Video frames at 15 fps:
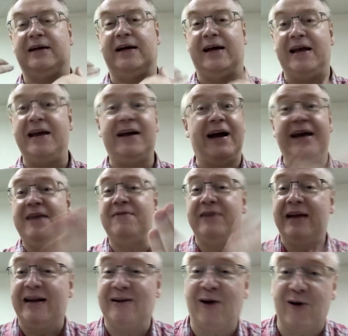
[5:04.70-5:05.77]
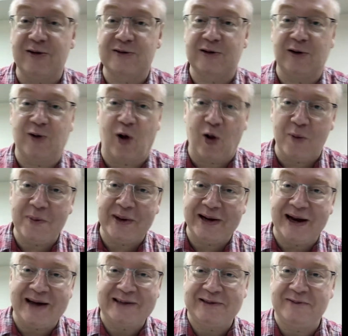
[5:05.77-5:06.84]
I even had Oscar Goldman
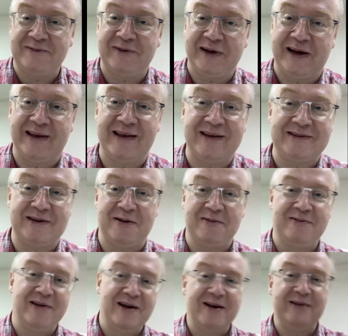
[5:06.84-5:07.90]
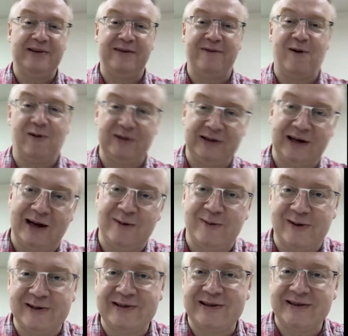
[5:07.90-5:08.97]
action figure. That's how devoted I
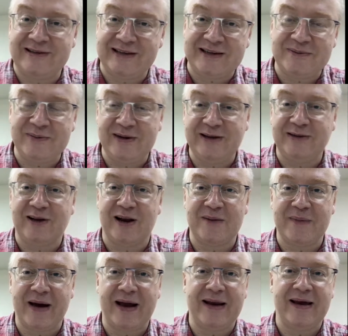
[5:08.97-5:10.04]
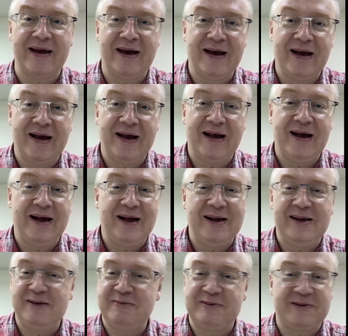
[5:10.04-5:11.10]
was to the $6 Million
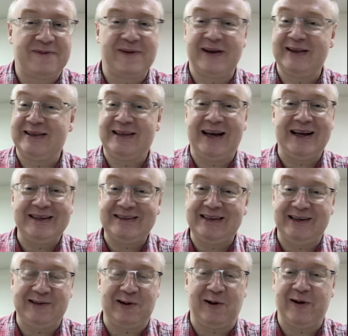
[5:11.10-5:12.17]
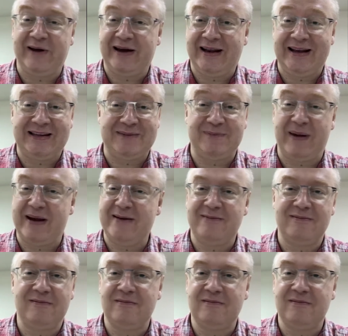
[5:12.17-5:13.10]
Man. It's a fantastic toy, and I spent